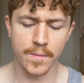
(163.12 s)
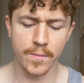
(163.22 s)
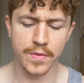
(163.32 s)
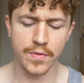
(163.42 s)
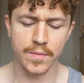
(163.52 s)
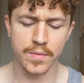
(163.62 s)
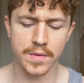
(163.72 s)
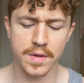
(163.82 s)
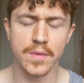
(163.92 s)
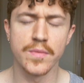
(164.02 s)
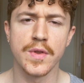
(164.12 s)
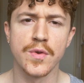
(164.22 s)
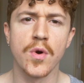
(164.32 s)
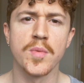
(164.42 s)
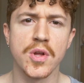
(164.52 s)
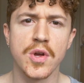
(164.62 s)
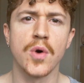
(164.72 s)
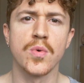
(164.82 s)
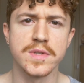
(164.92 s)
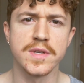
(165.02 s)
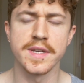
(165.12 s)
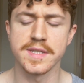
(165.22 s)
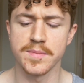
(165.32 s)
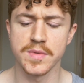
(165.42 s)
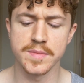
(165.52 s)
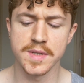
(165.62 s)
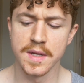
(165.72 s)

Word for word: with, you know, the normal cold-like symptoms.